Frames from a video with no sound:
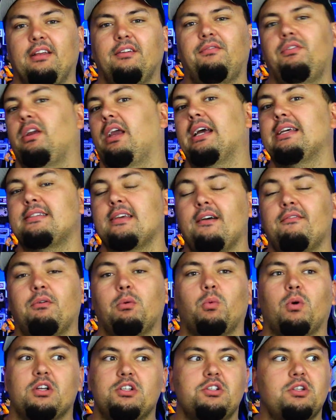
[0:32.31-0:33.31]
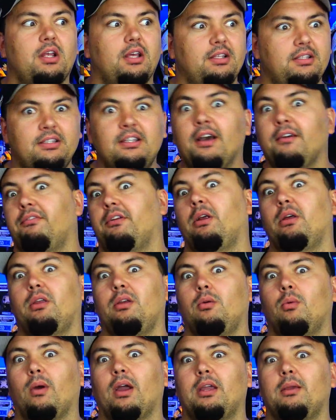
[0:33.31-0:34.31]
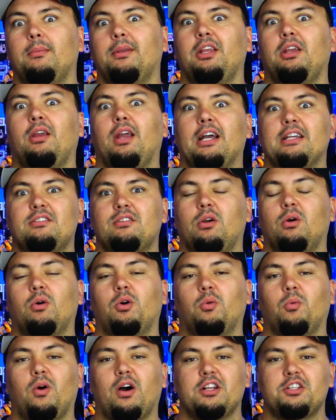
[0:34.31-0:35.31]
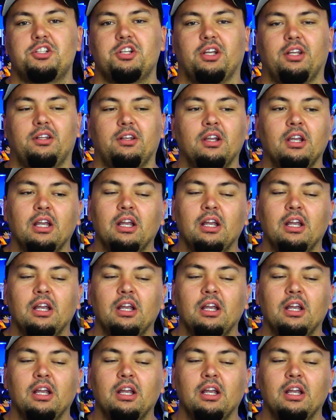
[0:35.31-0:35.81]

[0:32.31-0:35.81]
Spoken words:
If you guys haven't watched it, I definitely recommend you guys go and watch it.